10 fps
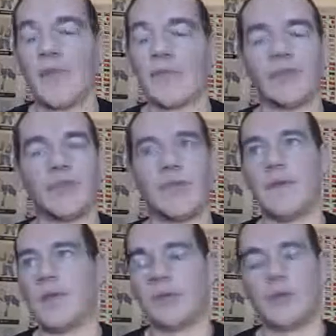I've never
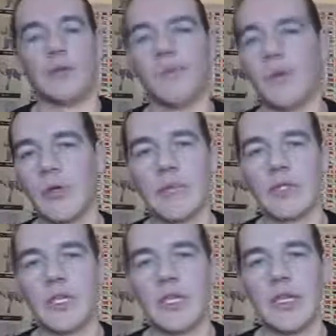driven a tunnel
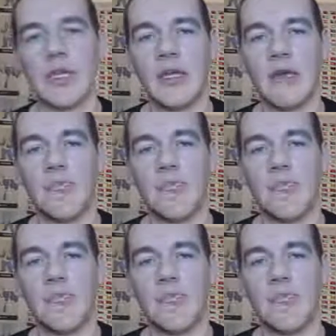boring machine,